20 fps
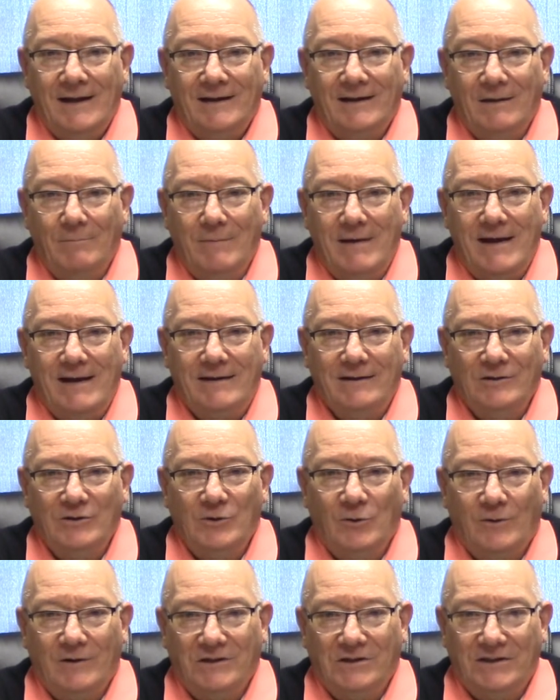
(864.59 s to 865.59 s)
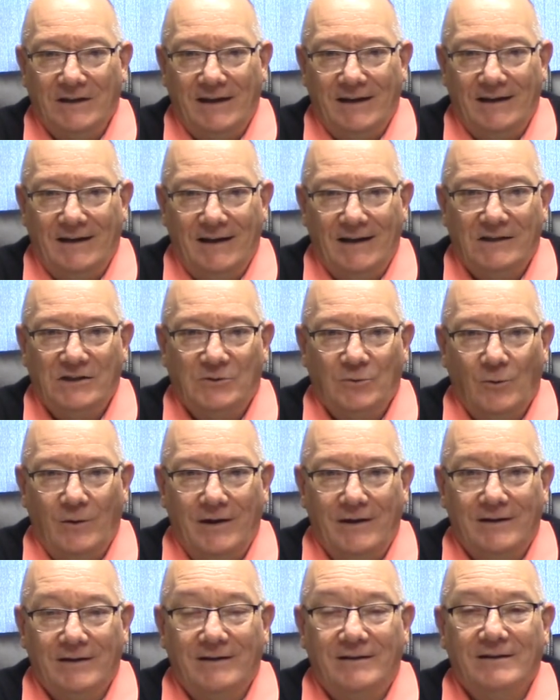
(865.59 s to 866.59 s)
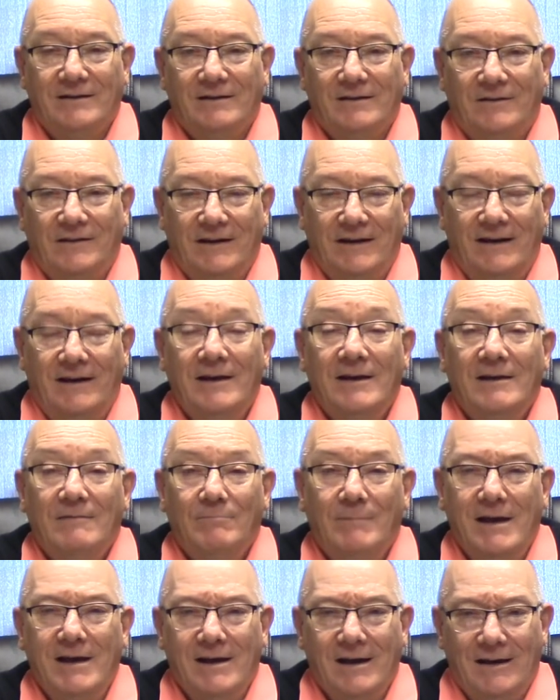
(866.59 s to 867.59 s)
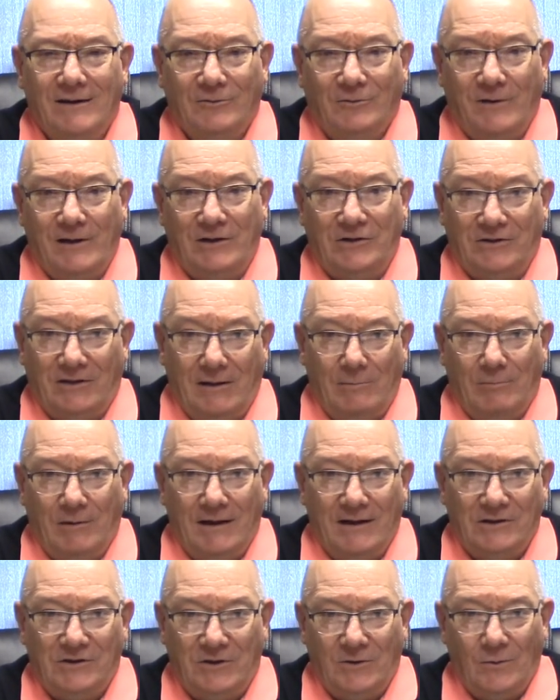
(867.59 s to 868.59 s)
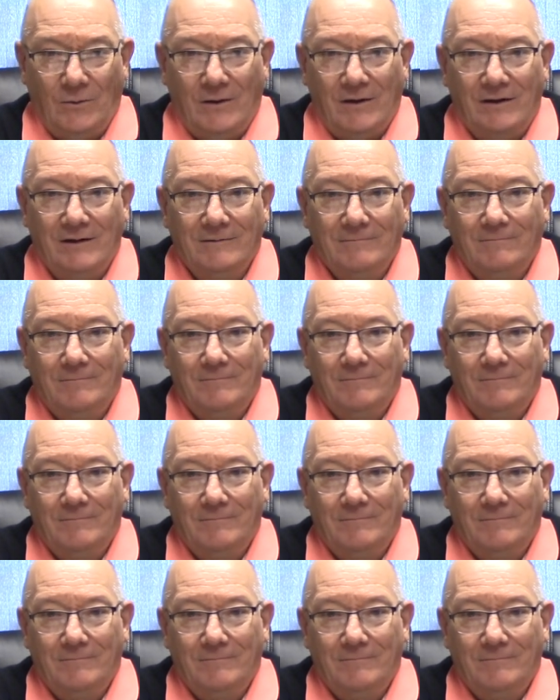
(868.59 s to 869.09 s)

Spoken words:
Come back and join us again next week. Until then, may God richly bless you all.